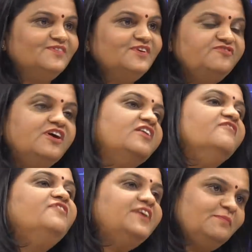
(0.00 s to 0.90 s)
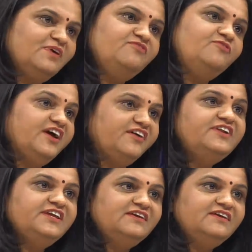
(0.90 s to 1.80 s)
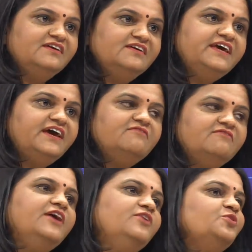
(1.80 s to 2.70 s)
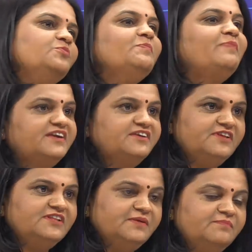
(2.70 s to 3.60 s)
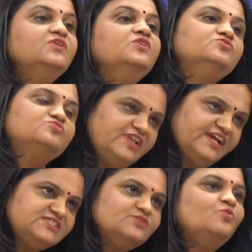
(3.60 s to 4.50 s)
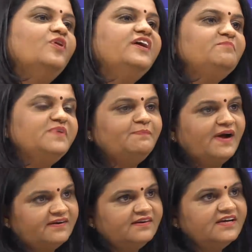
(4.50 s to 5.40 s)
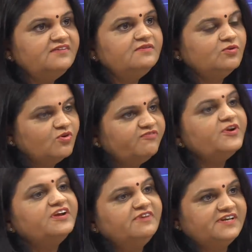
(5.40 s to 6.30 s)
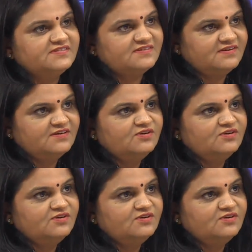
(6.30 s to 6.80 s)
If you are comfortable for FD there, why not to be partner with them? So let's go and be partner and go for equities.